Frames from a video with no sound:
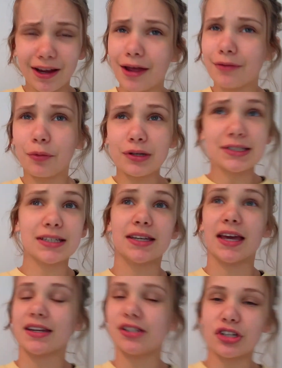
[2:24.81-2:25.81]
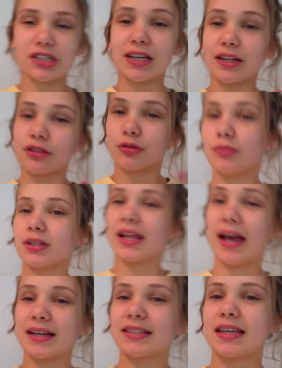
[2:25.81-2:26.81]
And once again, just the
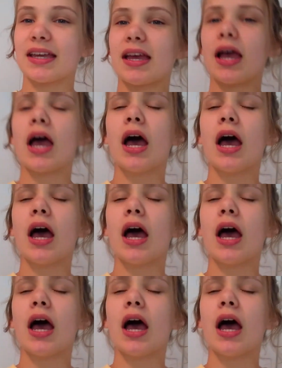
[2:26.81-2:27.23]
relaxing,